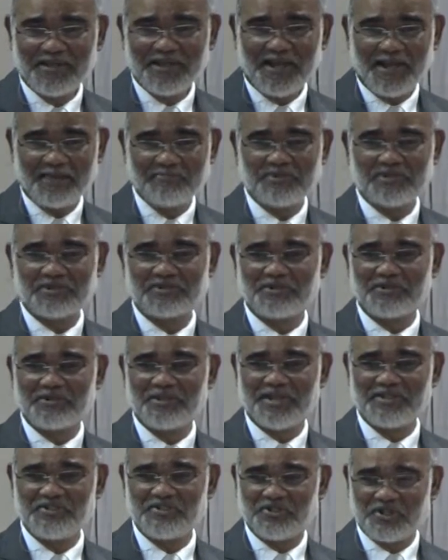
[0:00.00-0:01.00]
I'm just going to
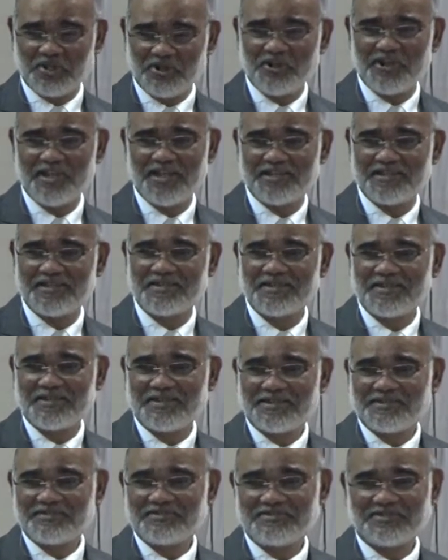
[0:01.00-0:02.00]
enjoy it,
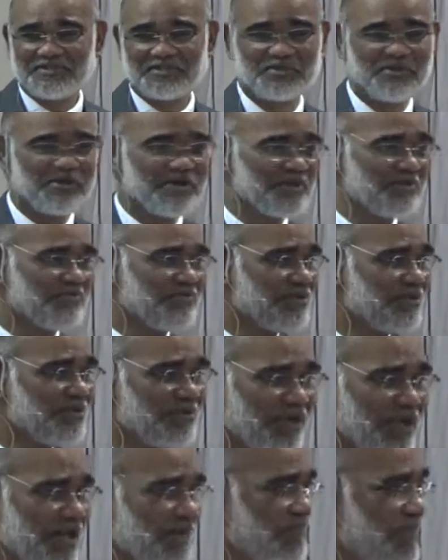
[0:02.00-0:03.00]
just going to
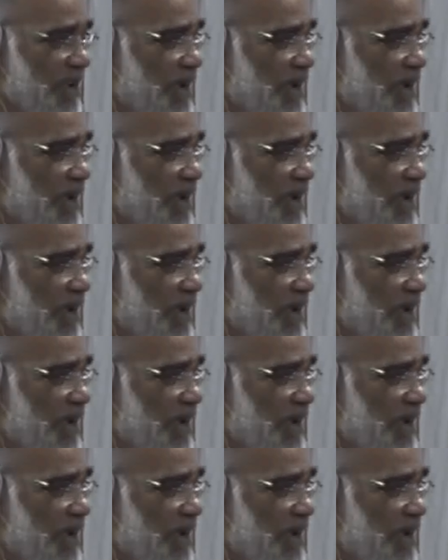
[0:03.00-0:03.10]
greet